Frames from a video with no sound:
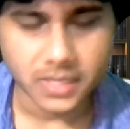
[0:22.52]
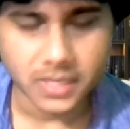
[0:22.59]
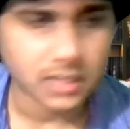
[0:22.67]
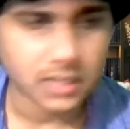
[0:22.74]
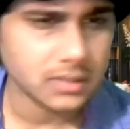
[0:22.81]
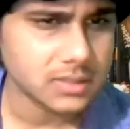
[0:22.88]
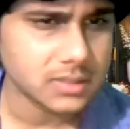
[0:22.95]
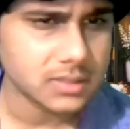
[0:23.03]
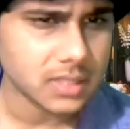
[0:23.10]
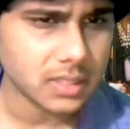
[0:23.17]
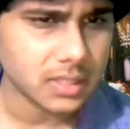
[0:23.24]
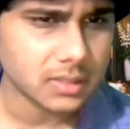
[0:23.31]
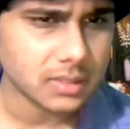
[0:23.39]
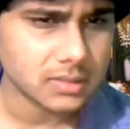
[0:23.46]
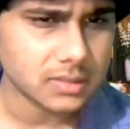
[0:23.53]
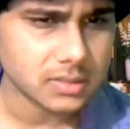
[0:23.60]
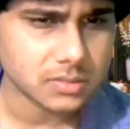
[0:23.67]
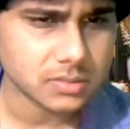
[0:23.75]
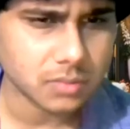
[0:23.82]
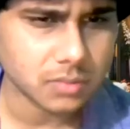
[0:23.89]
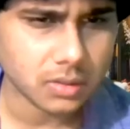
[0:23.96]
And in this idea, there is a
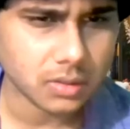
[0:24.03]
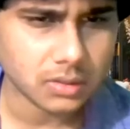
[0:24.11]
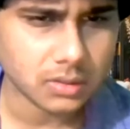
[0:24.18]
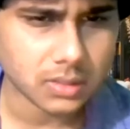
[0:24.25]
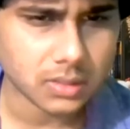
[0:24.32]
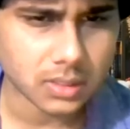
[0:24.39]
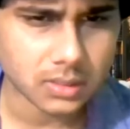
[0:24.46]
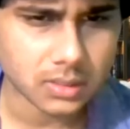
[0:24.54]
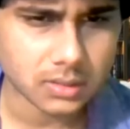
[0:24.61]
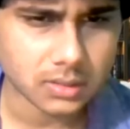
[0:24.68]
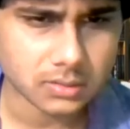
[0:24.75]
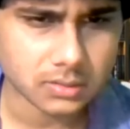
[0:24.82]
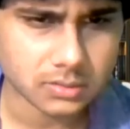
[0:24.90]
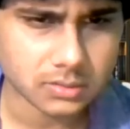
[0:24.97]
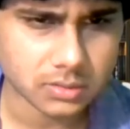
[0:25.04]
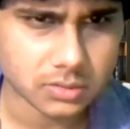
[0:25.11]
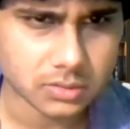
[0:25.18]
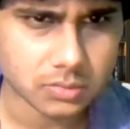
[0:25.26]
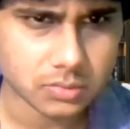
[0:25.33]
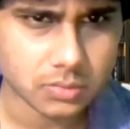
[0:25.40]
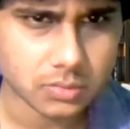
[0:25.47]
small trick.
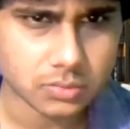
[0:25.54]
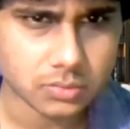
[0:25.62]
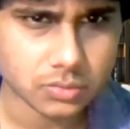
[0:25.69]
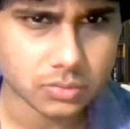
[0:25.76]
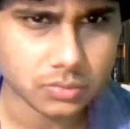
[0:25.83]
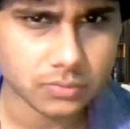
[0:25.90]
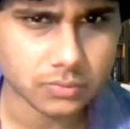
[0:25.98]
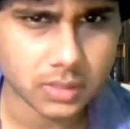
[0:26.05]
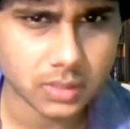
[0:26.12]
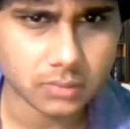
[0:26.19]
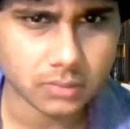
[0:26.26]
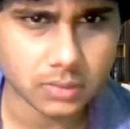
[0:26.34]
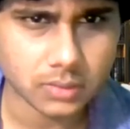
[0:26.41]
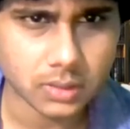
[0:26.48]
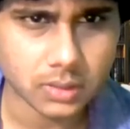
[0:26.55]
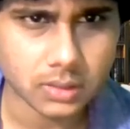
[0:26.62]
Just want to show you very quick.